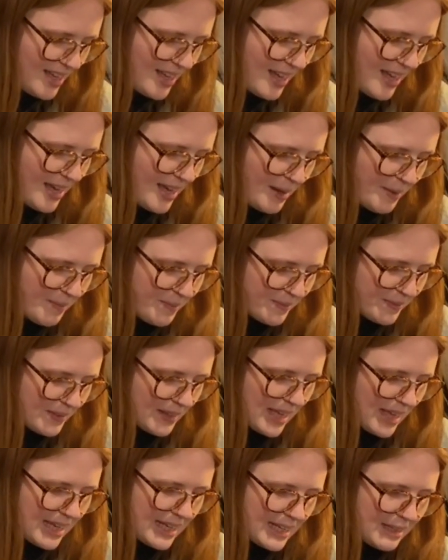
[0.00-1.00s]
And
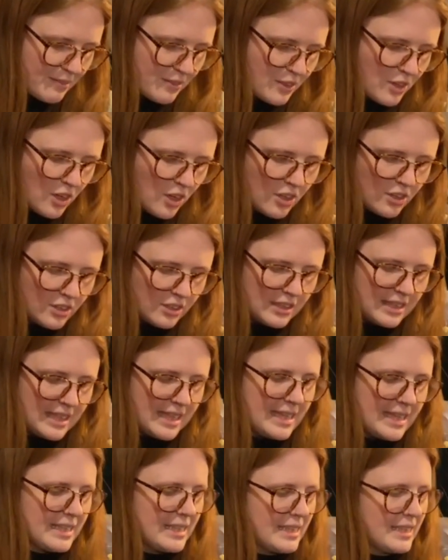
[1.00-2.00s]
I've got
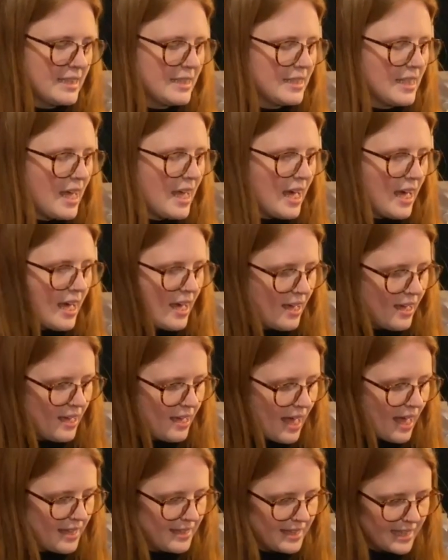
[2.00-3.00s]
this,
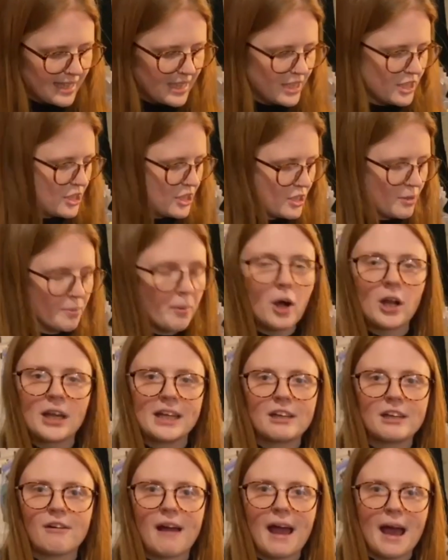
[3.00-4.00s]
I think it's just a
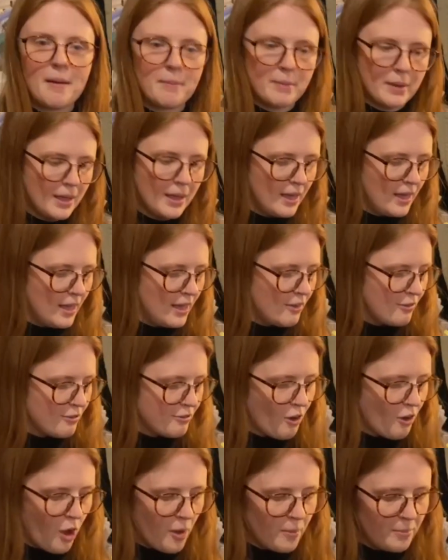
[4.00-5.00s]
poly crepe
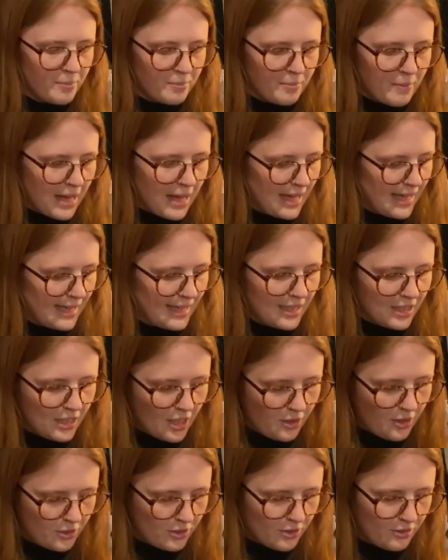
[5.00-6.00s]
from my
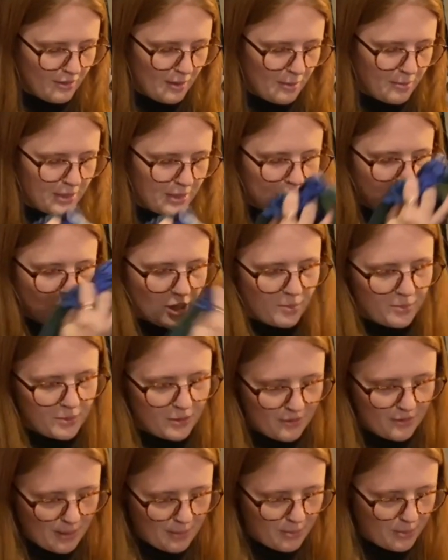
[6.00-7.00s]
local fabric shop,
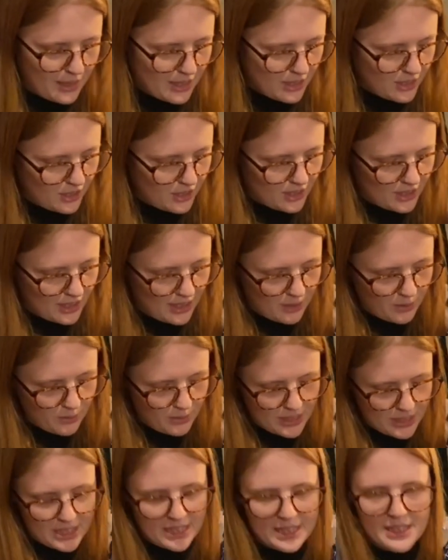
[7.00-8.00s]
the Fabric Corner,
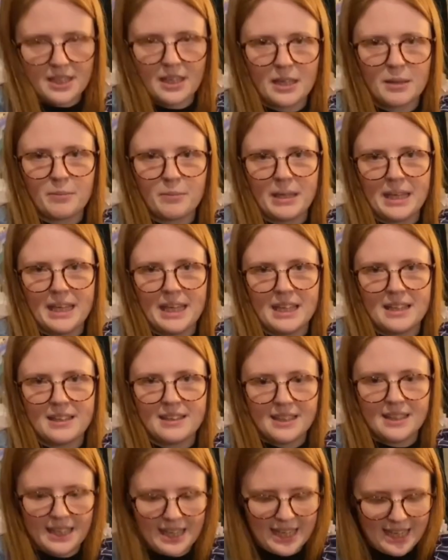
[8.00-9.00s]
which is going to be
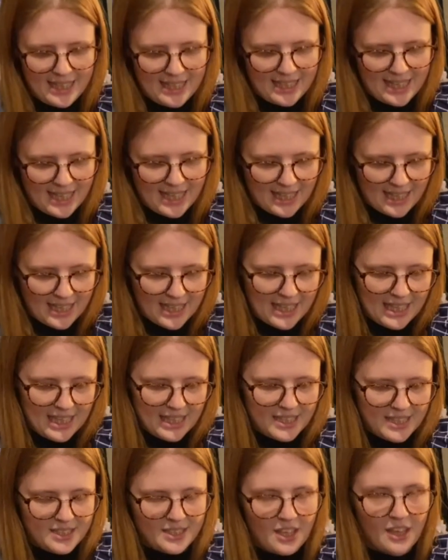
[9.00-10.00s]
the lining.
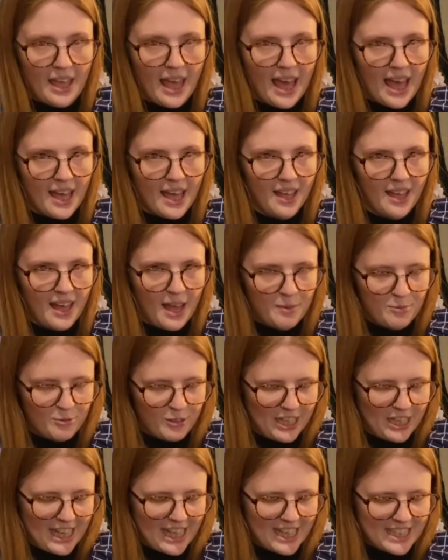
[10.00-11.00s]
So yeah, I'm
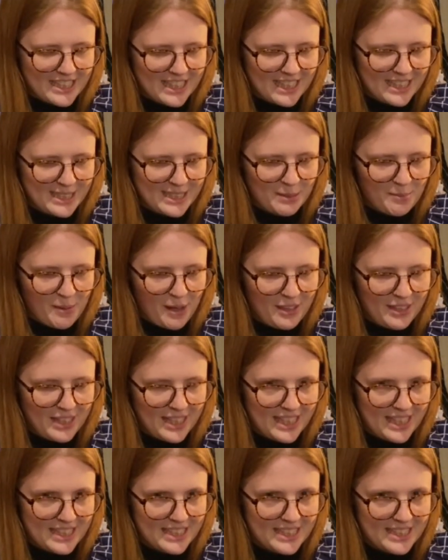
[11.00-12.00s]
really excited about
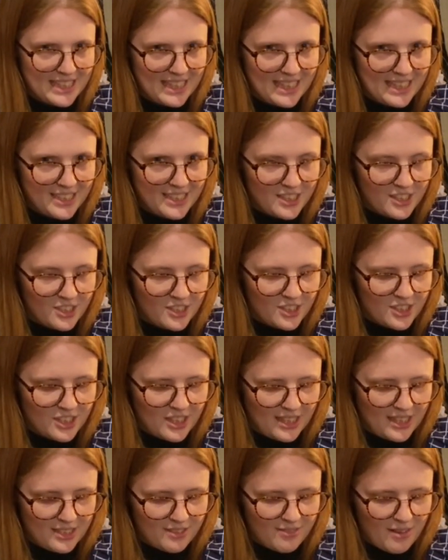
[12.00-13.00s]
this. It's such
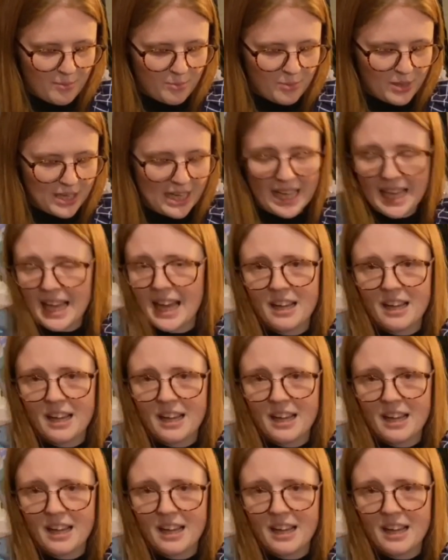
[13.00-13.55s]
nice fabric.